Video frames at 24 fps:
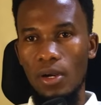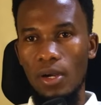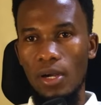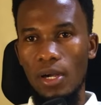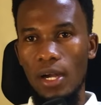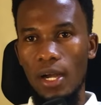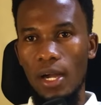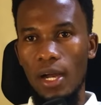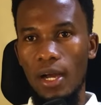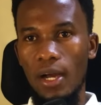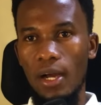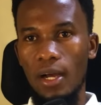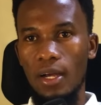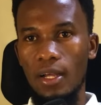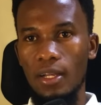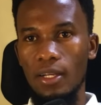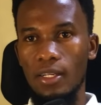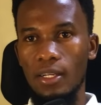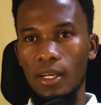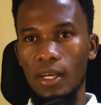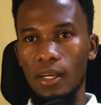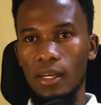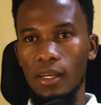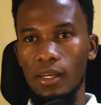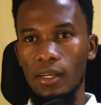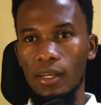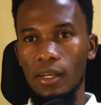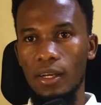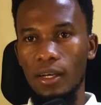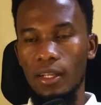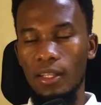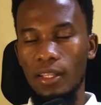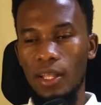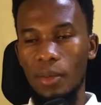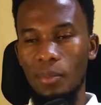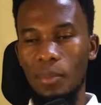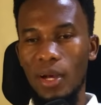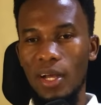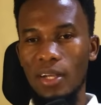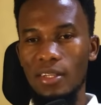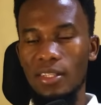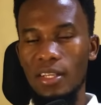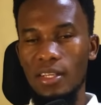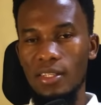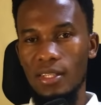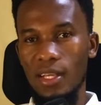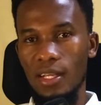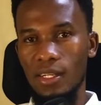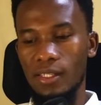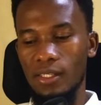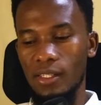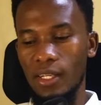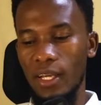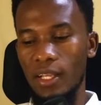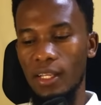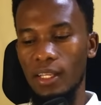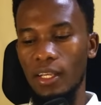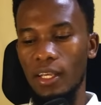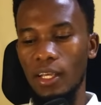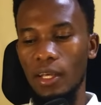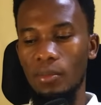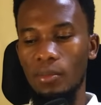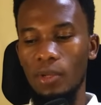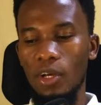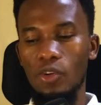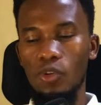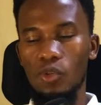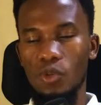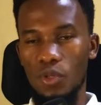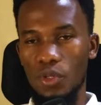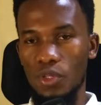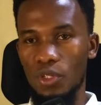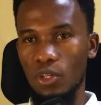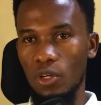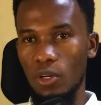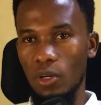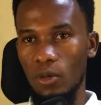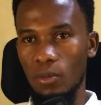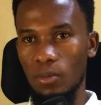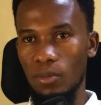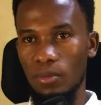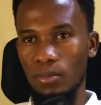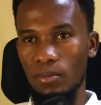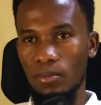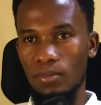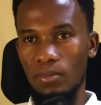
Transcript: and uh, the masters are telling him now to stop,